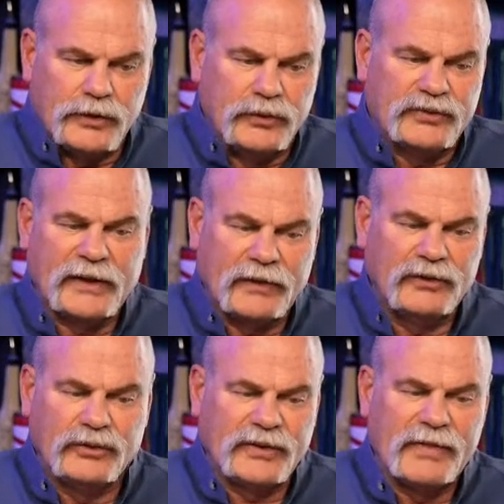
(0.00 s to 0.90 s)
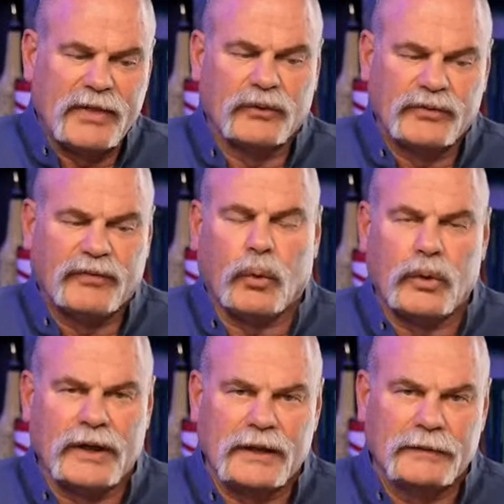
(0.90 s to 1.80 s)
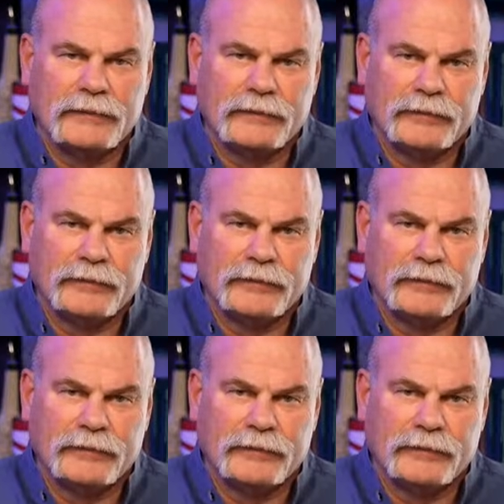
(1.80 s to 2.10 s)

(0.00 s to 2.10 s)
You say you send those 40